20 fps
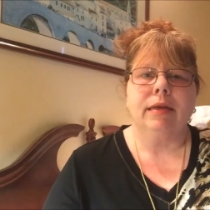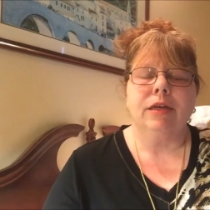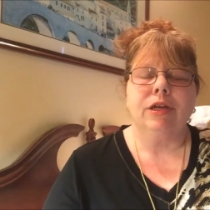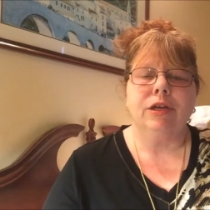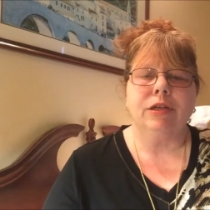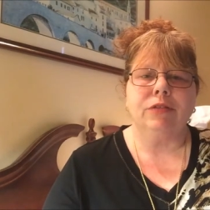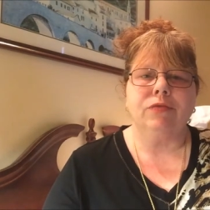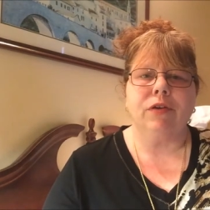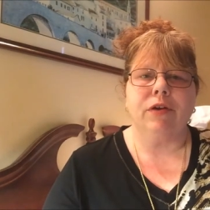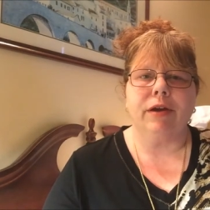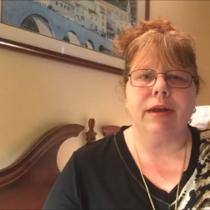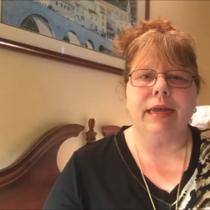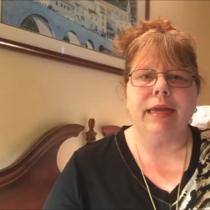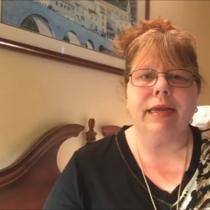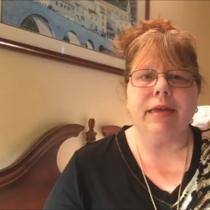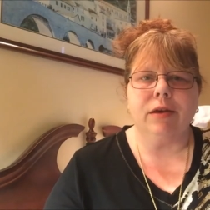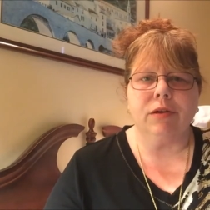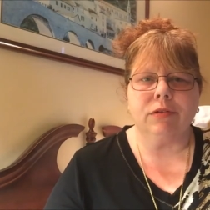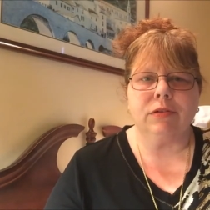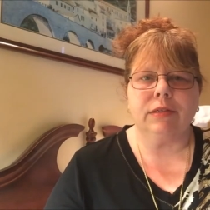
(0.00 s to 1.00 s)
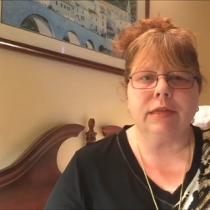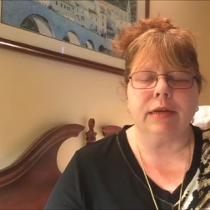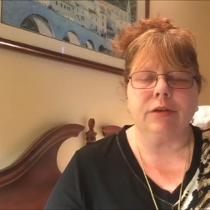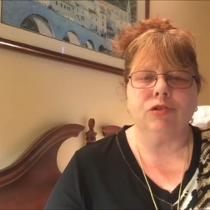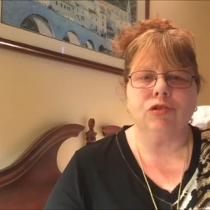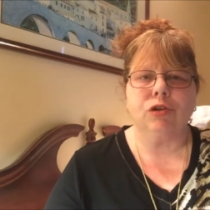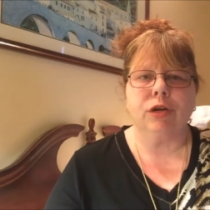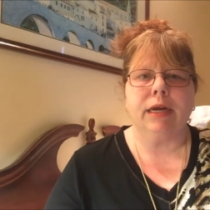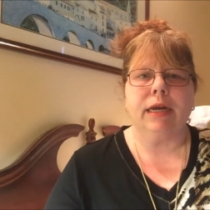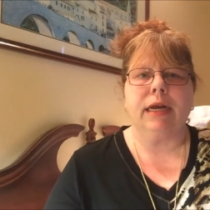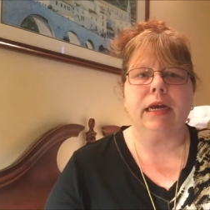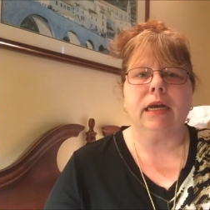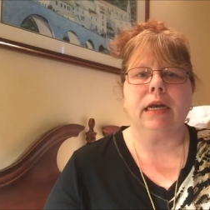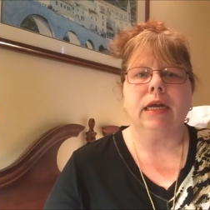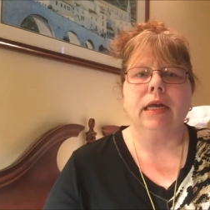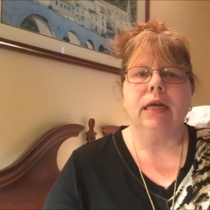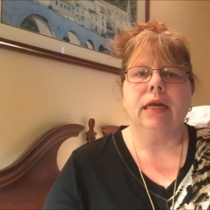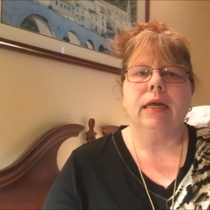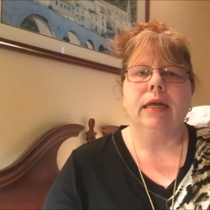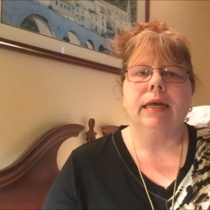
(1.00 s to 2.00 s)
You know, he's very egocentric.
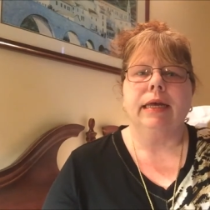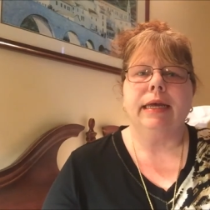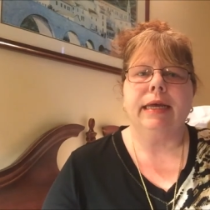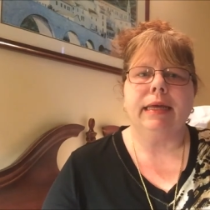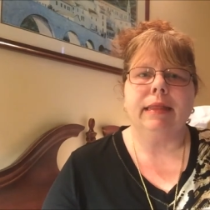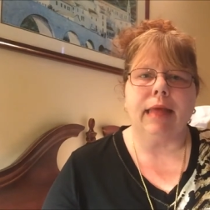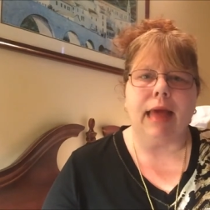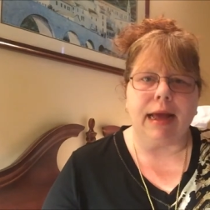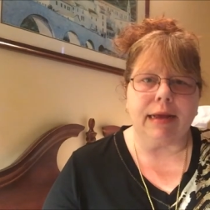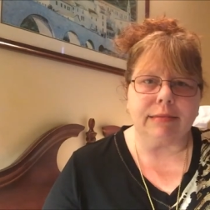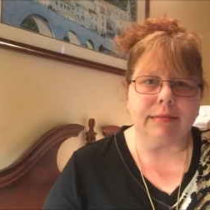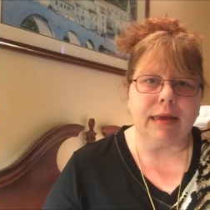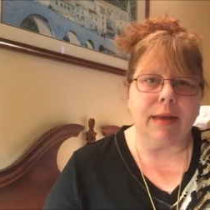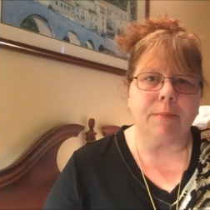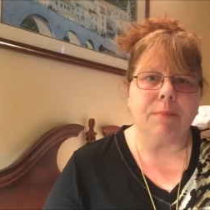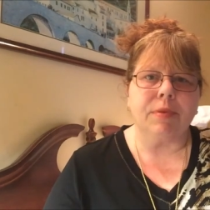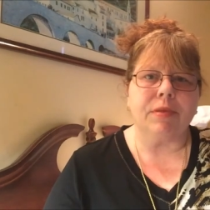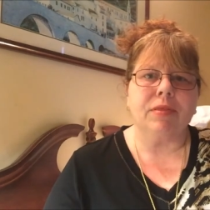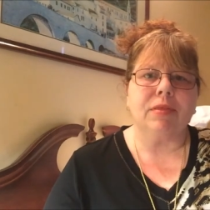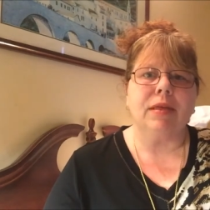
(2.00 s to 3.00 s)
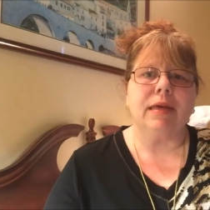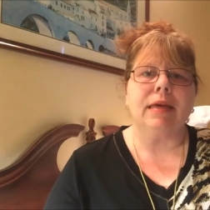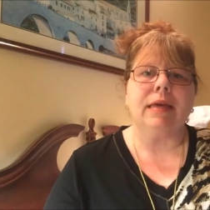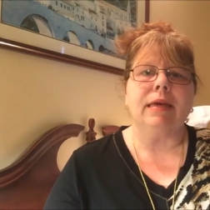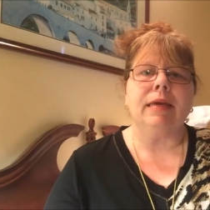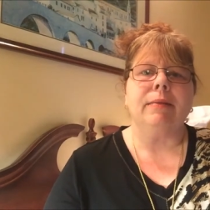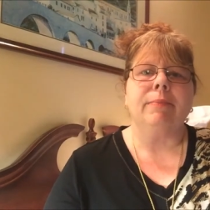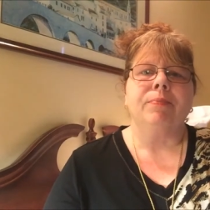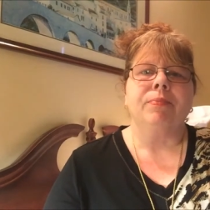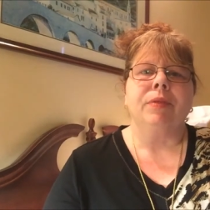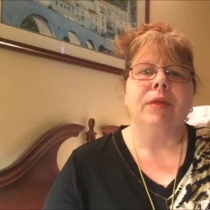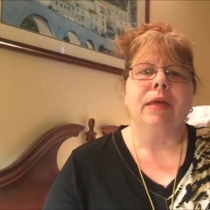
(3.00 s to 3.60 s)
He lacks empathy.